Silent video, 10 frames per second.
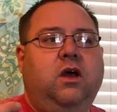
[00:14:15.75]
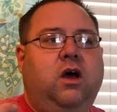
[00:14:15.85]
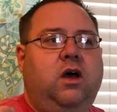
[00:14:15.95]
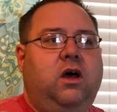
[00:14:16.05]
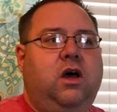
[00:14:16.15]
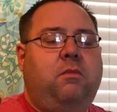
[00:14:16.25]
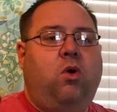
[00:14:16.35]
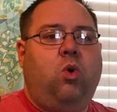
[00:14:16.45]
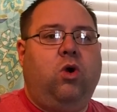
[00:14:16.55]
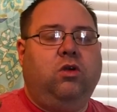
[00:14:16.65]
um,
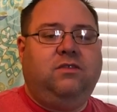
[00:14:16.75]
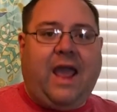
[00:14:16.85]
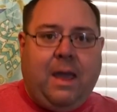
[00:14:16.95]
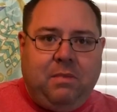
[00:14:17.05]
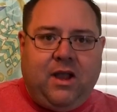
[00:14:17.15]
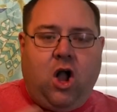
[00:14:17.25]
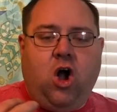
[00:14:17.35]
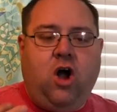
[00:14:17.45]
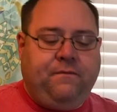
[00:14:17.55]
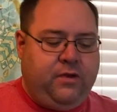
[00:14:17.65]
or damping
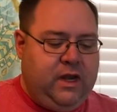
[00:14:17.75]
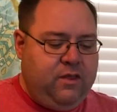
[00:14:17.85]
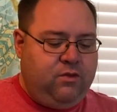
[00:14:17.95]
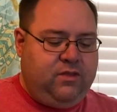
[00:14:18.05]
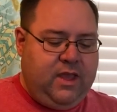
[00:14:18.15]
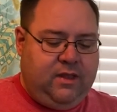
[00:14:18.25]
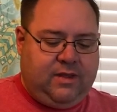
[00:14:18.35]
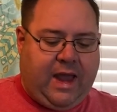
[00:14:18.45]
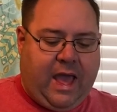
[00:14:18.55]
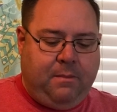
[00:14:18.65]
off or any of those things
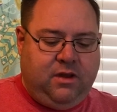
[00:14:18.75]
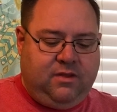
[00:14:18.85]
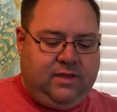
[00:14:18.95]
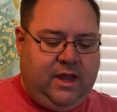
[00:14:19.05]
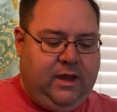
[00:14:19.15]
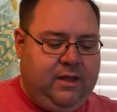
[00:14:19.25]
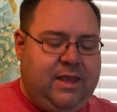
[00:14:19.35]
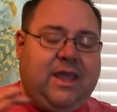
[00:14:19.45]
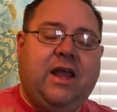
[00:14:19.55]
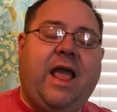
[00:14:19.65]
that happen to seedlings,
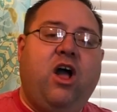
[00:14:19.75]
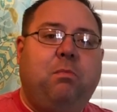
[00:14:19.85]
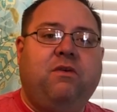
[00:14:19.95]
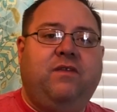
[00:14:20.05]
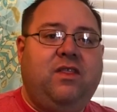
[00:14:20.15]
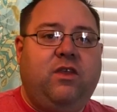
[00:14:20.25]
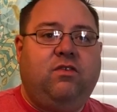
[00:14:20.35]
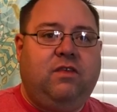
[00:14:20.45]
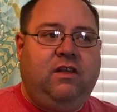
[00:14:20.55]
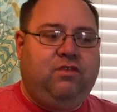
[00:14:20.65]
it can help prevent
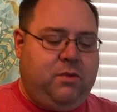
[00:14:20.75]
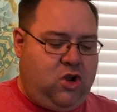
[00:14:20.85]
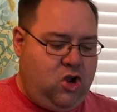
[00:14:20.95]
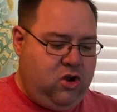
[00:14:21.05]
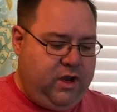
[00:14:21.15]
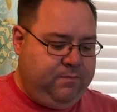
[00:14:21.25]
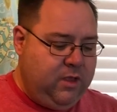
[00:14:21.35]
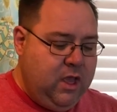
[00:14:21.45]
those things from occurring.